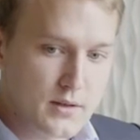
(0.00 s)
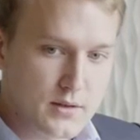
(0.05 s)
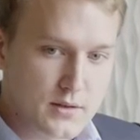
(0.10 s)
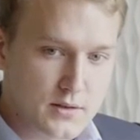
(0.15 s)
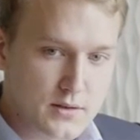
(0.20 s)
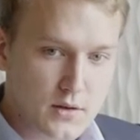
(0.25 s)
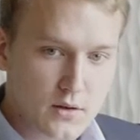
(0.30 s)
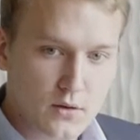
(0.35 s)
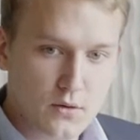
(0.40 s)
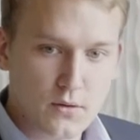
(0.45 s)

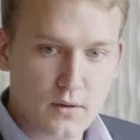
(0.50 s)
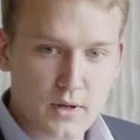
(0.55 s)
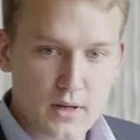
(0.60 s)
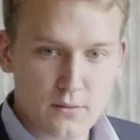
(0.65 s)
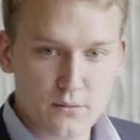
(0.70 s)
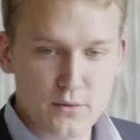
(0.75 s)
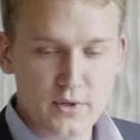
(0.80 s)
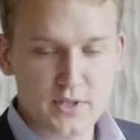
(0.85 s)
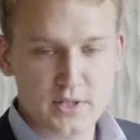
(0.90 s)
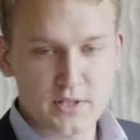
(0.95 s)
So
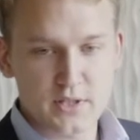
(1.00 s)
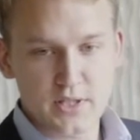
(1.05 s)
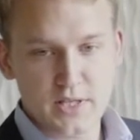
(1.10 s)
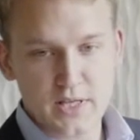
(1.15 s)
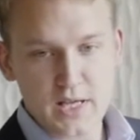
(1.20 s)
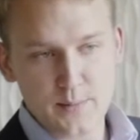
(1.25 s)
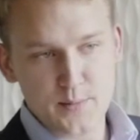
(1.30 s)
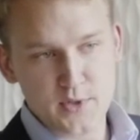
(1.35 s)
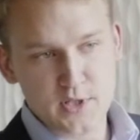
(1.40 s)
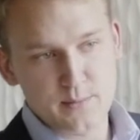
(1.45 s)
recently,
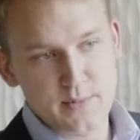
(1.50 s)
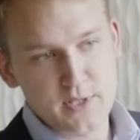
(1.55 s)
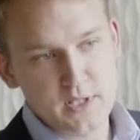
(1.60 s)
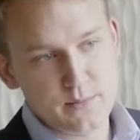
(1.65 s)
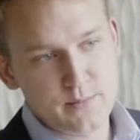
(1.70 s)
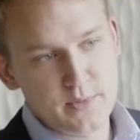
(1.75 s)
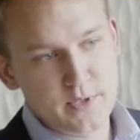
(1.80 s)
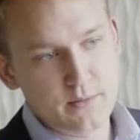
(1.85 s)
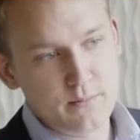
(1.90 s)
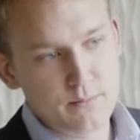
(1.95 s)

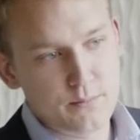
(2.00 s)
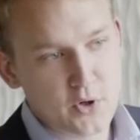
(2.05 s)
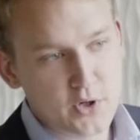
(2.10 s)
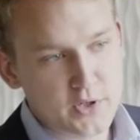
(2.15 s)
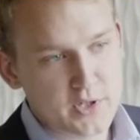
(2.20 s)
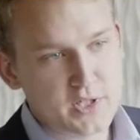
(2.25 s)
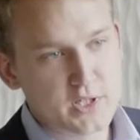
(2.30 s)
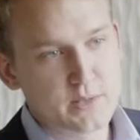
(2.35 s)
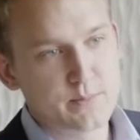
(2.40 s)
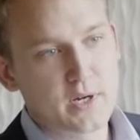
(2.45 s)
MSB's been
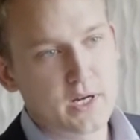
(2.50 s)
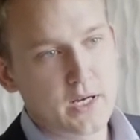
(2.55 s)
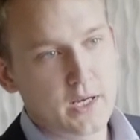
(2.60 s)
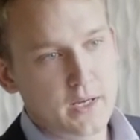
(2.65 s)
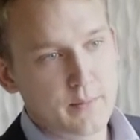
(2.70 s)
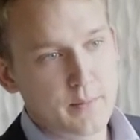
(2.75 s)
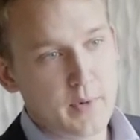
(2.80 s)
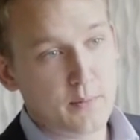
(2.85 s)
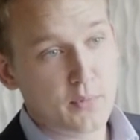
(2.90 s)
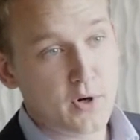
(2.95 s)
purchased
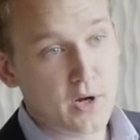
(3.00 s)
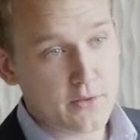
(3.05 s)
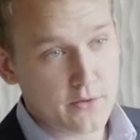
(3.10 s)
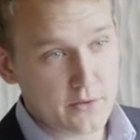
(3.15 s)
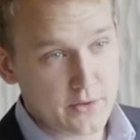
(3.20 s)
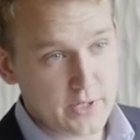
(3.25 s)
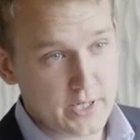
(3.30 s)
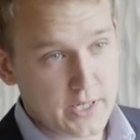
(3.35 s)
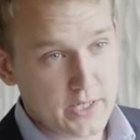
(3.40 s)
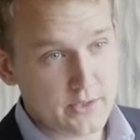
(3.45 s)
by my
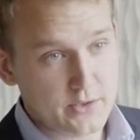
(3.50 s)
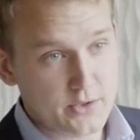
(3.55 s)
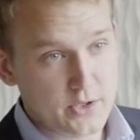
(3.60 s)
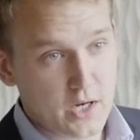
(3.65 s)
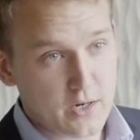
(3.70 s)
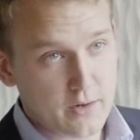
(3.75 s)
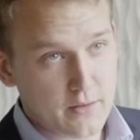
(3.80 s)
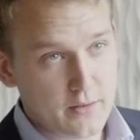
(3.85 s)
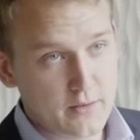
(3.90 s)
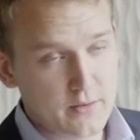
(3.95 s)
brother and I,
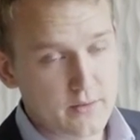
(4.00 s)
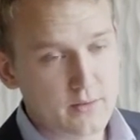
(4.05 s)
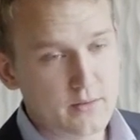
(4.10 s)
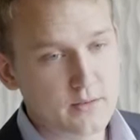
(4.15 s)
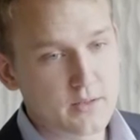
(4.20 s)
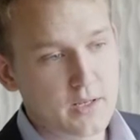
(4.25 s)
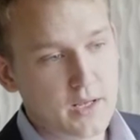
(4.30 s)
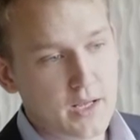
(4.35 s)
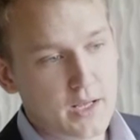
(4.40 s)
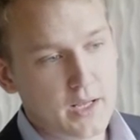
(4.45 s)
Jonathan,
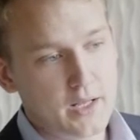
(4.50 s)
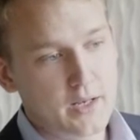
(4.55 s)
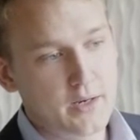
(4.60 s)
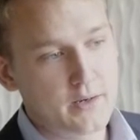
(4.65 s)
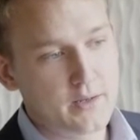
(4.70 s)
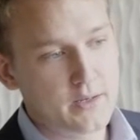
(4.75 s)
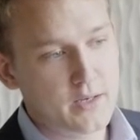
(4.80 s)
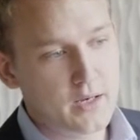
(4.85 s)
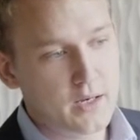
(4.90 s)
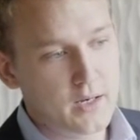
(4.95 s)

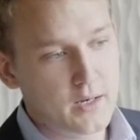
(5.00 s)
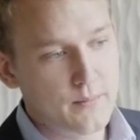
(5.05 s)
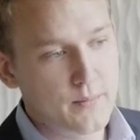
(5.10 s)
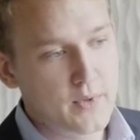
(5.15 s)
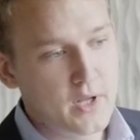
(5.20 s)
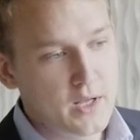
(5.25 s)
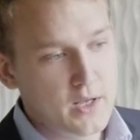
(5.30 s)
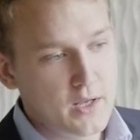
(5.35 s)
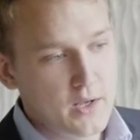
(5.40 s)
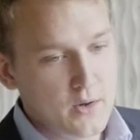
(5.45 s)
and um,
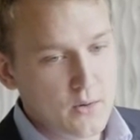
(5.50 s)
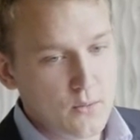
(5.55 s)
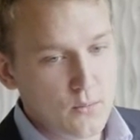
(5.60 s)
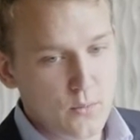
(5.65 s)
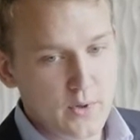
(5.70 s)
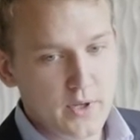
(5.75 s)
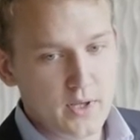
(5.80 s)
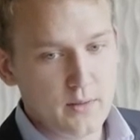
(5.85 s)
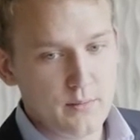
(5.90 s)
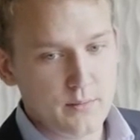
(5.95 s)

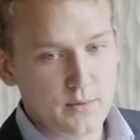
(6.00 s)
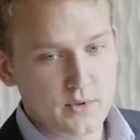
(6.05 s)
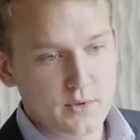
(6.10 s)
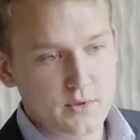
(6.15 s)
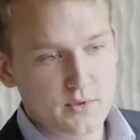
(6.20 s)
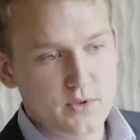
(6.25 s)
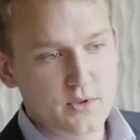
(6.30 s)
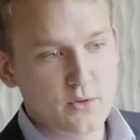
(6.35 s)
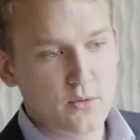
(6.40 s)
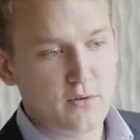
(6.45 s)
we
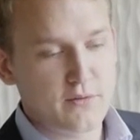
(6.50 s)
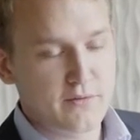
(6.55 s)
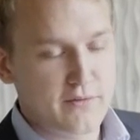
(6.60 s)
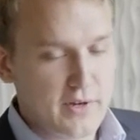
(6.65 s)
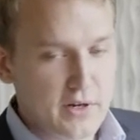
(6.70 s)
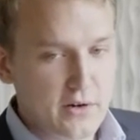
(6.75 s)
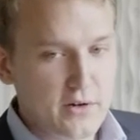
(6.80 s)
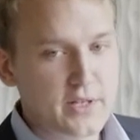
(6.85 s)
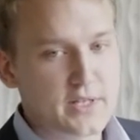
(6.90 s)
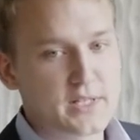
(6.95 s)
too are
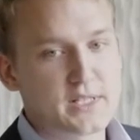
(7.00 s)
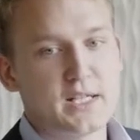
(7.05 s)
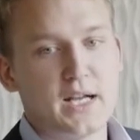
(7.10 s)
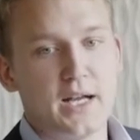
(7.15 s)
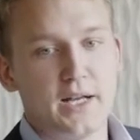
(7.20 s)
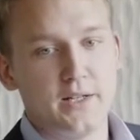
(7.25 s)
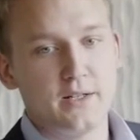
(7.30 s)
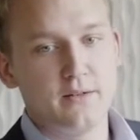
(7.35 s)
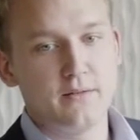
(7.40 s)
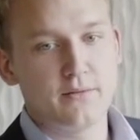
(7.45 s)
very
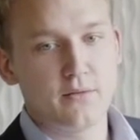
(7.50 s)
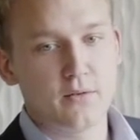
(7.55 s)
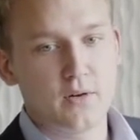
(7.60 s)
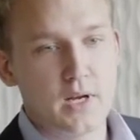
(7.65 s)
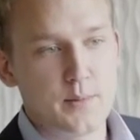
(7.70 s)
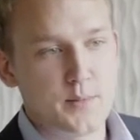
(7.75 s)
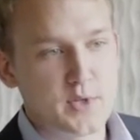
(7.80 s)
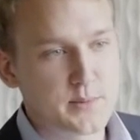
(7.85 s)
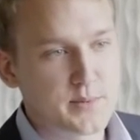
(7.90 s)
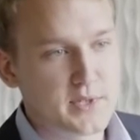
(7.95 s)
excited for
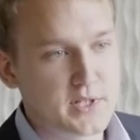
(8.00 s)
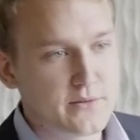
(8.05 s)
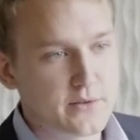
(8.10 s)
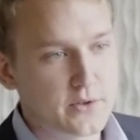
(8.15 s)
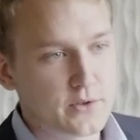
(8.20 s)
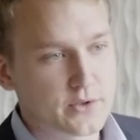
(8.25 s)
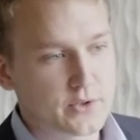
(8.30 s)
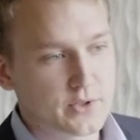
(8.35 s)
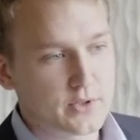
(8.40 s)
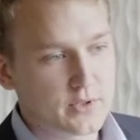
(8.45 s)
MSB's
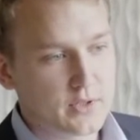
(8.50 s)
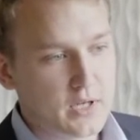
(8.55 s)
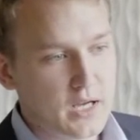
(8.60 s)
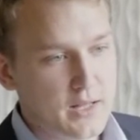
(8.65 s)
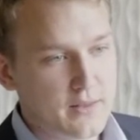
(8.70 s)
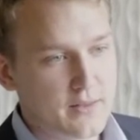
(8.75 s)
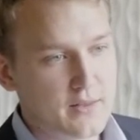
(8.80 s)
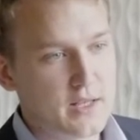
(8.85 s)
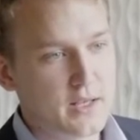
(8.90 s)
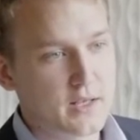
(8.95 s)
future.
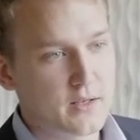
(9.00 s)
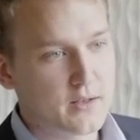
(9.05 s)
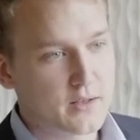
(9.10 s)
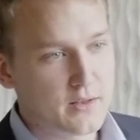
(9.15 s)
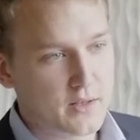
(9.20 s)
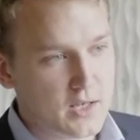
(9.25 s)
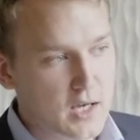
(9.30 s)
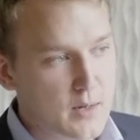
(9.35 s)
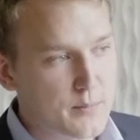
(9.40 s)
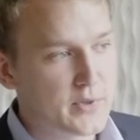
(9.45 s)
I think
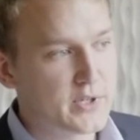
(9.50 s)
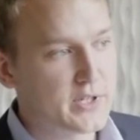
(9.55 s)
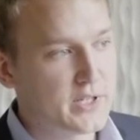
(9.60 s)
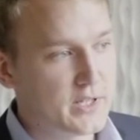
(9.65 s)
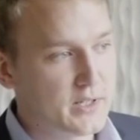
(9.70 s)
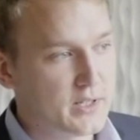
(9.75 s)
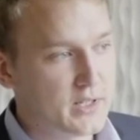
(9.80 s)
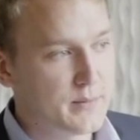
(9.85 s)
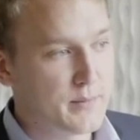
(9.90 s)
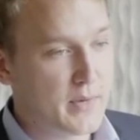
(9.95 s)
the
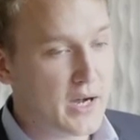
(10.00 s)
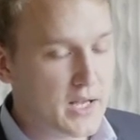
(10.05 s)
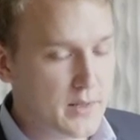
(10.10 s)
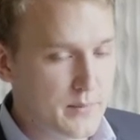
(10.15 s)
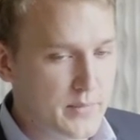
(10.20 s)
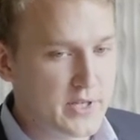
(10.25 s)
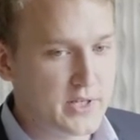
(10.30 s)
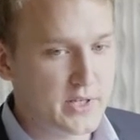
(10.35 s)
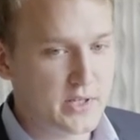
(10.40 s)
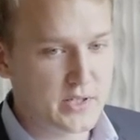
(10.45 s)
company, in my
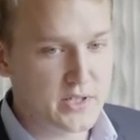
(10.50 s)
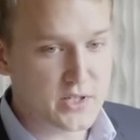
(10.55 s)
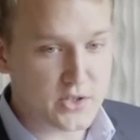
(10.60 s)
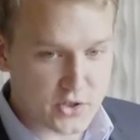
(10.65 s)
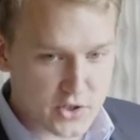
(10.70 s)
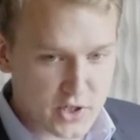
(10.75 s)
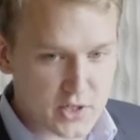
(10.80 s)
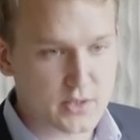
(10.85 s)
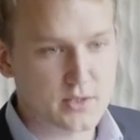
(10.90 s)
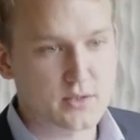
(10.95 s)
opinion, is
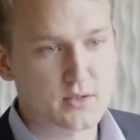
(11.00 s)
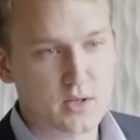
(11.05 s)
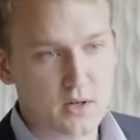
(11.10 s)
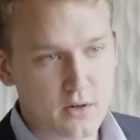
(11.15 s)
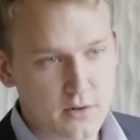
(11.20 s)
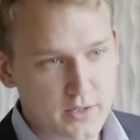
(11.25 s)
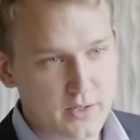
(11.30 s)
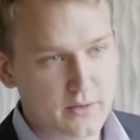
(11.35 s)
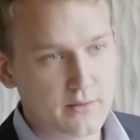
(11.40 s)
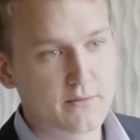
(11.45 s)
just
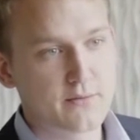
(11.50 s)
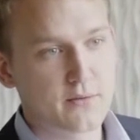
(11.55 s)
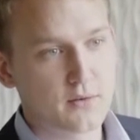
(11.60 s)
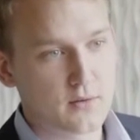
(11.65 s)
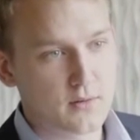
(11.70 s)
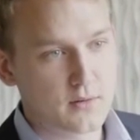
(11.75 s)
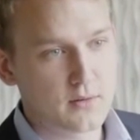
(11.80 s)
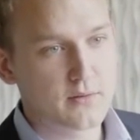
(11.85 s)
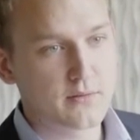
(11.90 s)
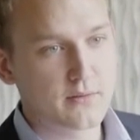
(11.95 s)
starting
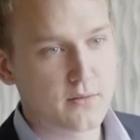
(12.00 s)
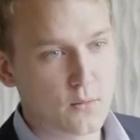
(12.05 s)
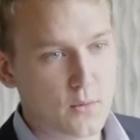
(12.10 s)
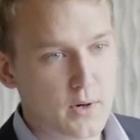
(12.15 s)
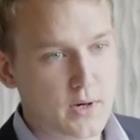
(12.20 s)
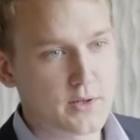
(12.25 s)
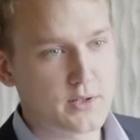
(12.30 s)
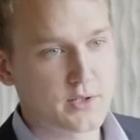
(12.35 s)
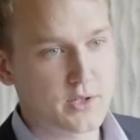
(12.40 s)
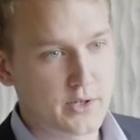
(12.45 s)
for, for
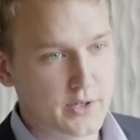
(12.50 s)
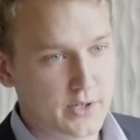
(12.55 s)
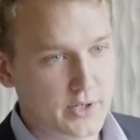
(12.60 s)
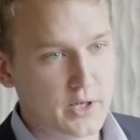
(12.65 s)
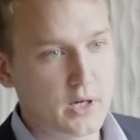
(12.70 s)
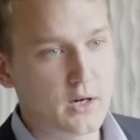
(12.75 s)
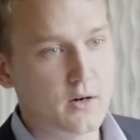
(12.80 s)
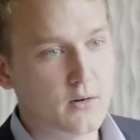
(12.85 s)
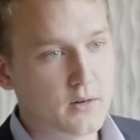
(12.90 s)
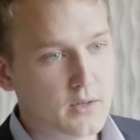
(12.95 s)
where it's going to
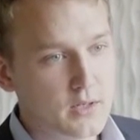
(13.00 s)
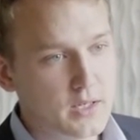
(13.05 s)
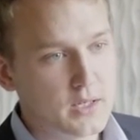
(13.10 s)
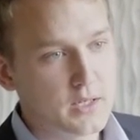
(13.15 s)
go.